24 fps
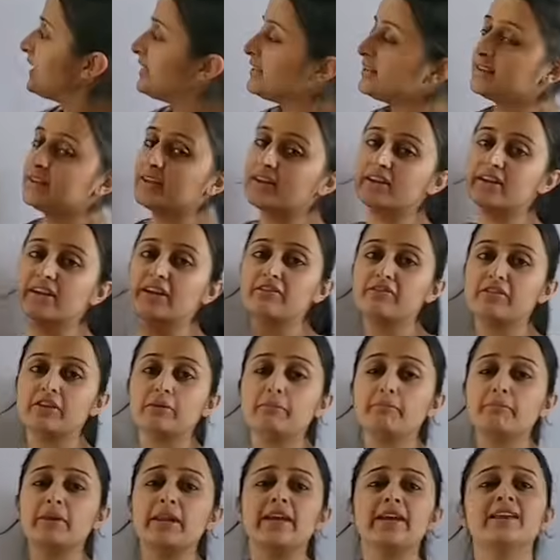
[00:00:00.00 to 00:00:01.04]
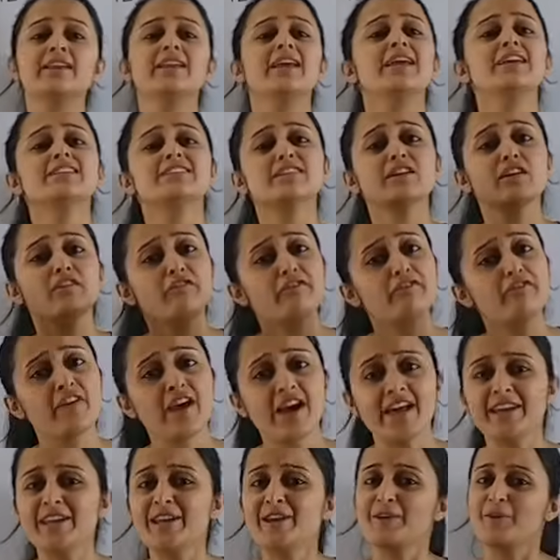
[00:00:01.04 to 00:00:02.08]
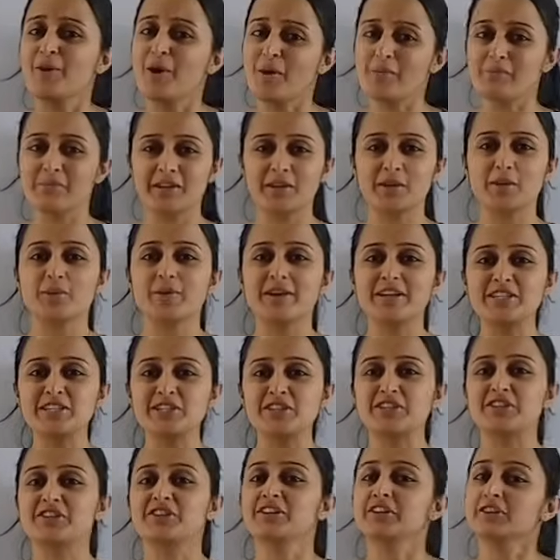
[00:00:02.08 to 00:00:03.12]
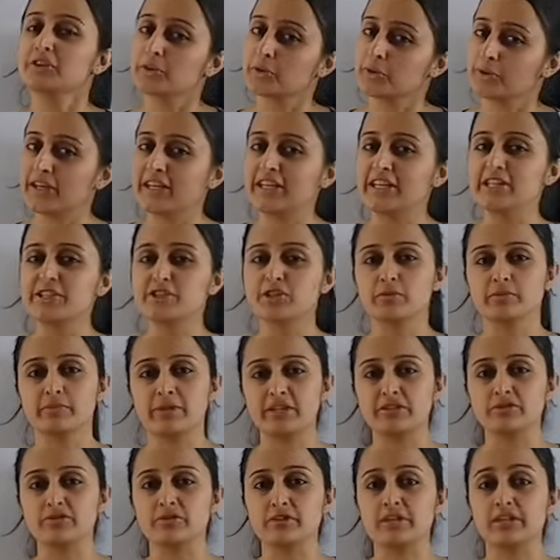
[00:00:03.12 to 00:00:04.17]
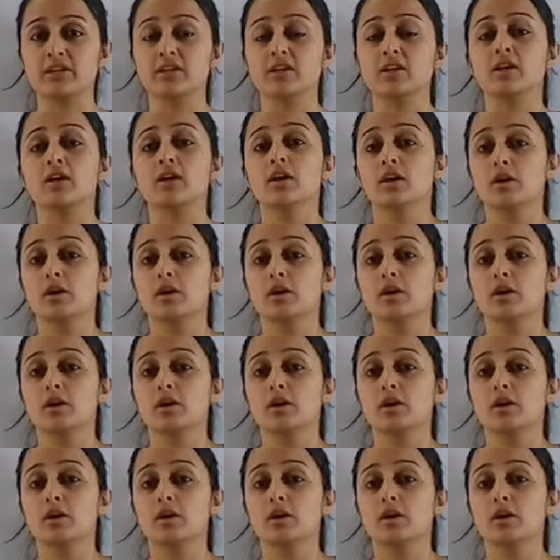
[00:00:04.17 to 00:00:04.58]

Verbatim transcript: in the given plane is a very common question in 3D geometry.